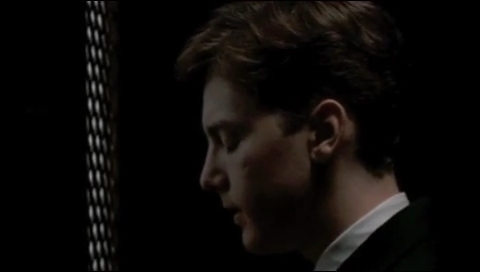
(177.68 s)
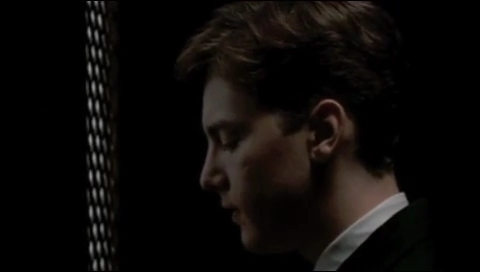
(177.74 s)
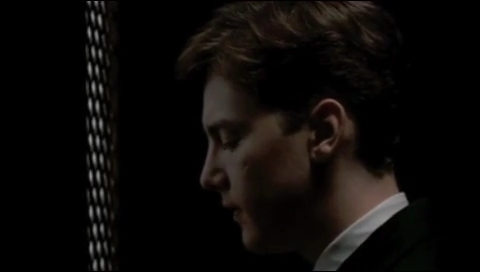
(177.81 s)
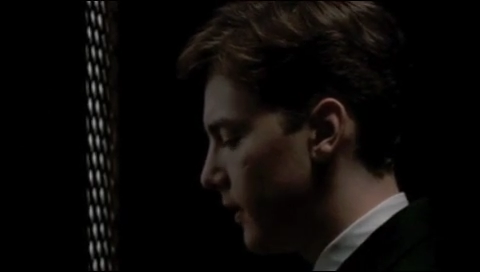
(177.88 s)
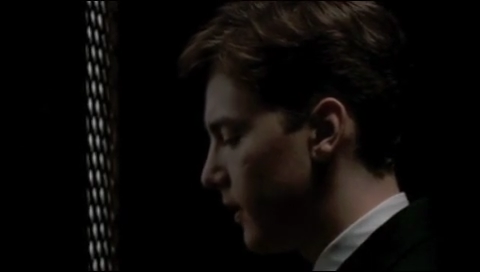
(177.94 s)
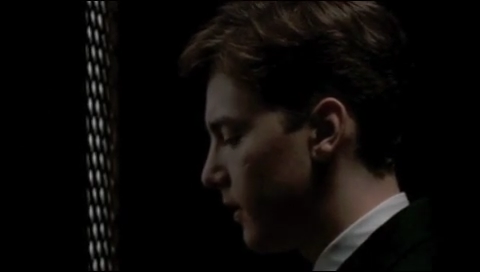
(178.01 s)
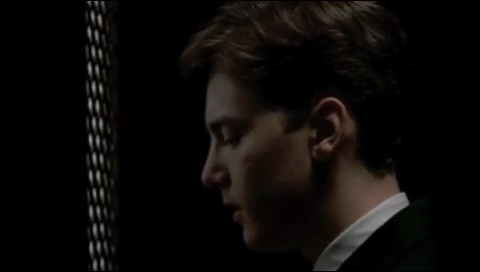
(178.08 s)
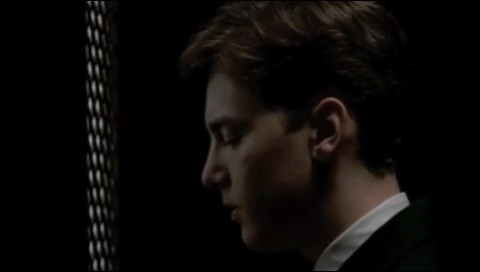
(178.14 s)

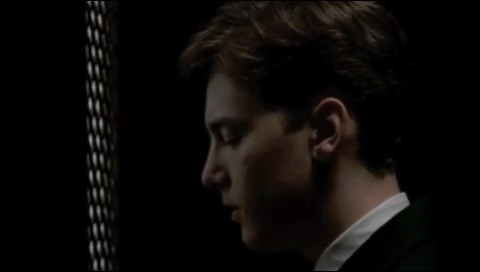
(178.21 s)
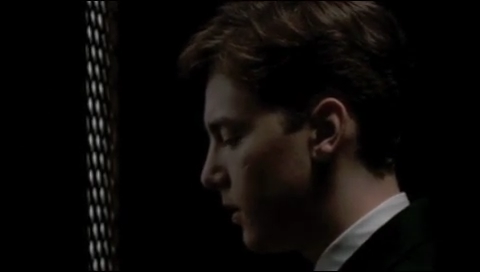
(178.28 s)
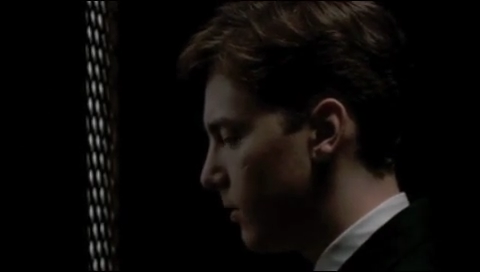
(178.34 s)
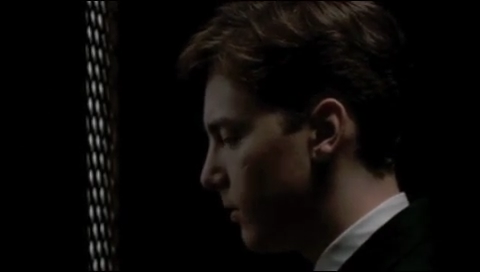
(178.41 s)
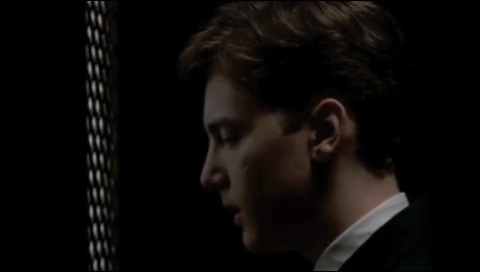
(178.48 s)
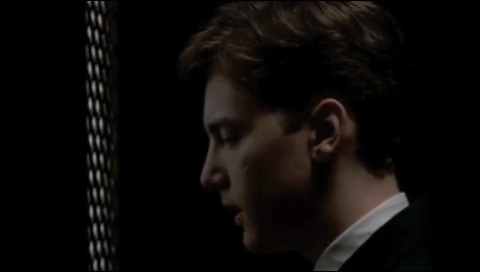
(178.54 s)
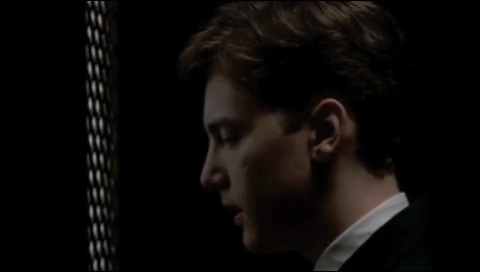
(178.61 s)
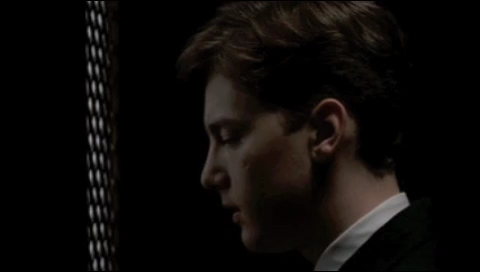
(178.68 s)
Yes, Father. I
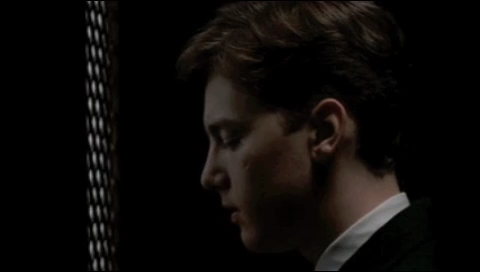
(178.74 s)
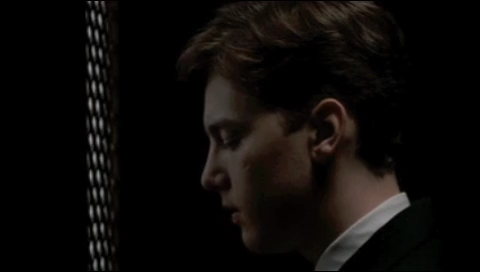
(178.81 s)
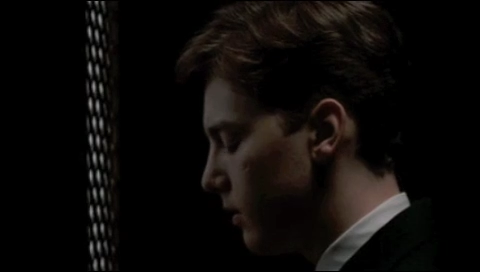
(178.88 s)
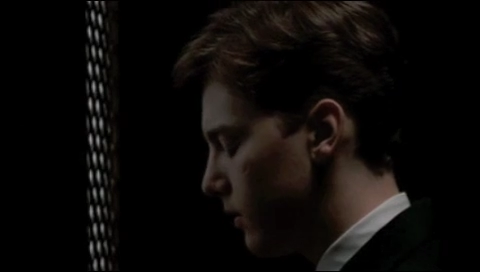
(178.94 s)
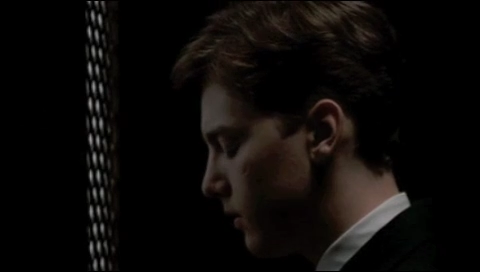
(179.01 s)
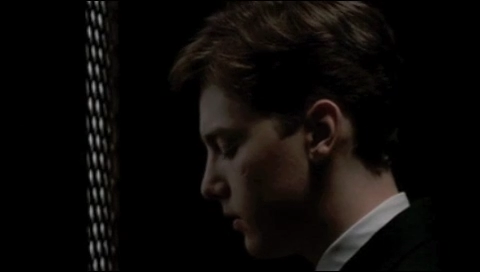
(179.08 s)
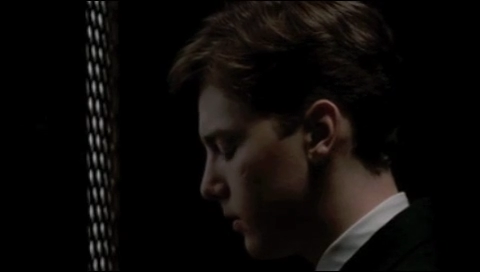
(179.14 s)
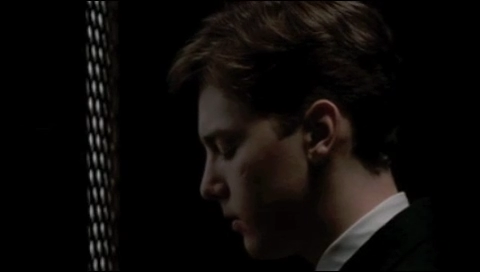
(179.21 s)
was coming to
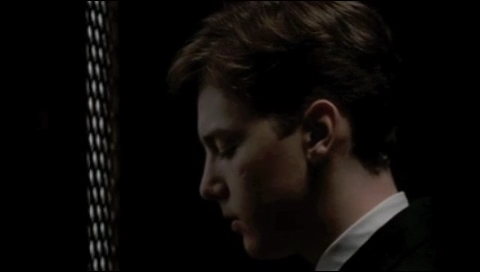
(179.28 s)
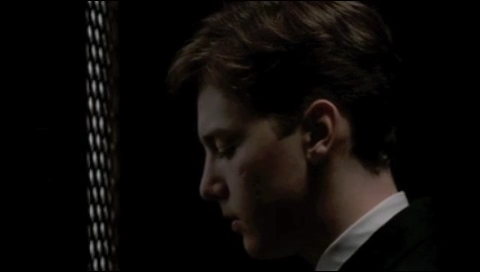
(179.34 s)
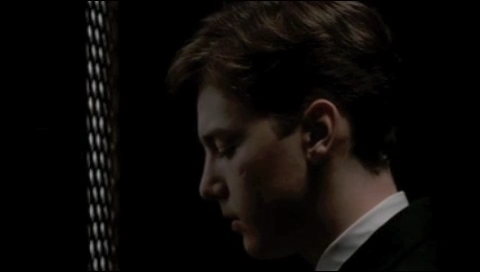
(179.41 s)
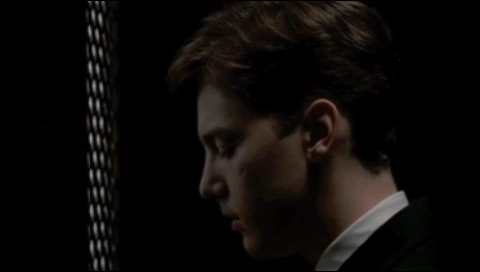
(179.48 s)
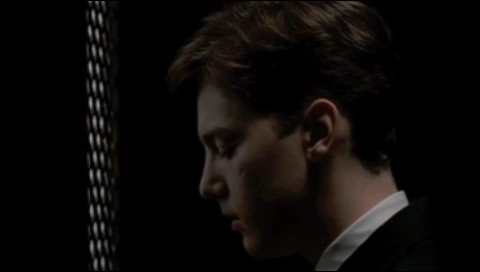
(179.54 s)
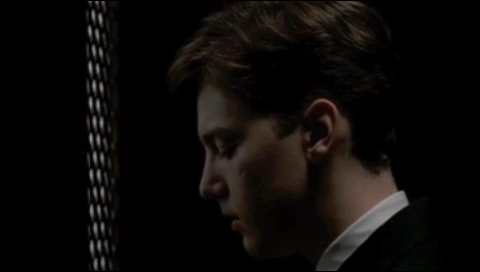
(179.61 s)
that sin also.